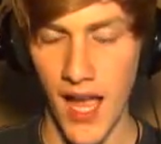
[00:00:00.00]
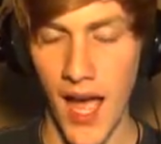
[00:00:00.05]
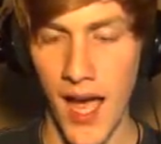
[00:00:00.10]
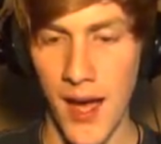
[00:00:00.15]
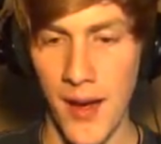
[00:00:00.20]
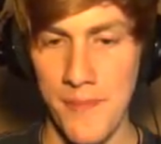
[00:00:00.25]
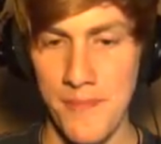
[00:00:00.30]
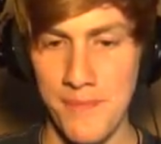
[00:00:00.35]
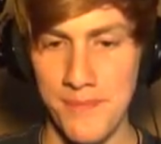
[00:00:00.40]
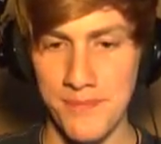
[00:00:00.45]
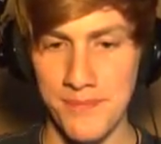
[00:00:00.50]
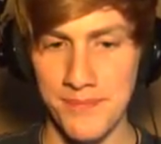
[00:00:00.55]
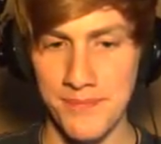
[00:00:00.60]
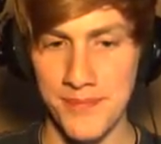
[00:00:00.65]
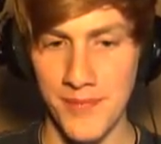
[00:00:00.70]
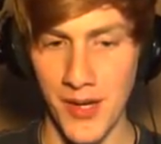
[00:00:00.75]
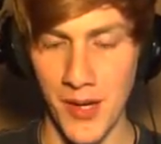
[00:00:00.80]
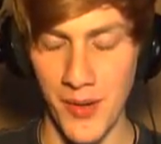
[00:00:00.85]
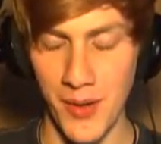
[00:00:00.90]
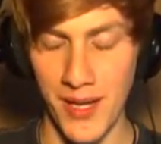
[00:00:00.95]
Up.
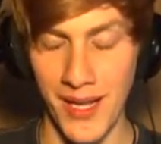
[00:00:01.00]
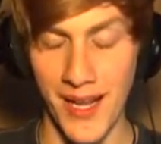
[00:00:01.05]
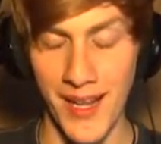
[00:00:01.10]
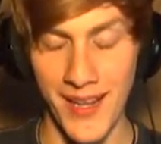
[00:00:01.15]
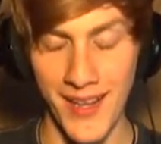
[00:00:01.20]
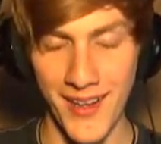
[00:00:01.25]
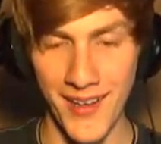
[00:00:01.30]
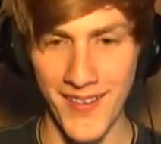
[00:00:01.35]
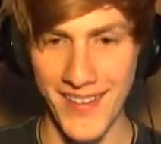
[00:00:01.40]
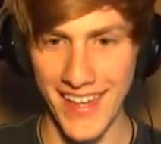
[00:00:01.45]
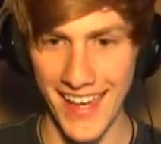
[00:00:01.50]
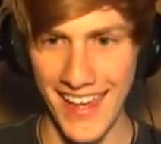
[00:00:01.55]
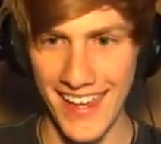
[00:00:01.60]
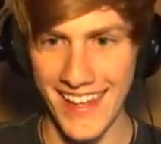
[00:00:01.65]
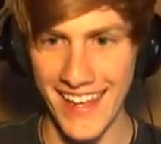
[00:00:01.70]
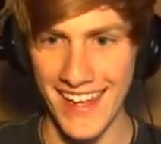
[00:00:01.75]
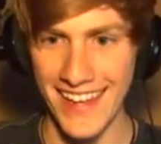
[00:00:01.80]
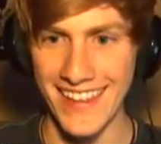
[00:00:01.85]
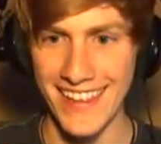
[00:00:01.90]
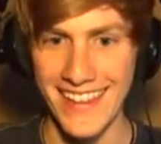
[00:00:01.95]
Oh, okay
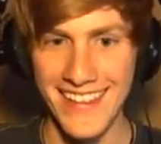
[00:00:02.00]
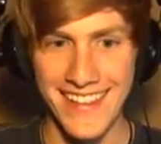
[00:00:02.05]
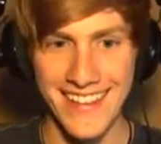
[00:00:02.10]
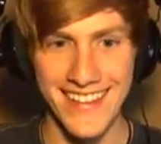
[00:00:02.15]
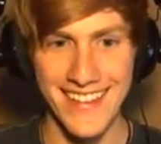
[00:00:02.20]
then.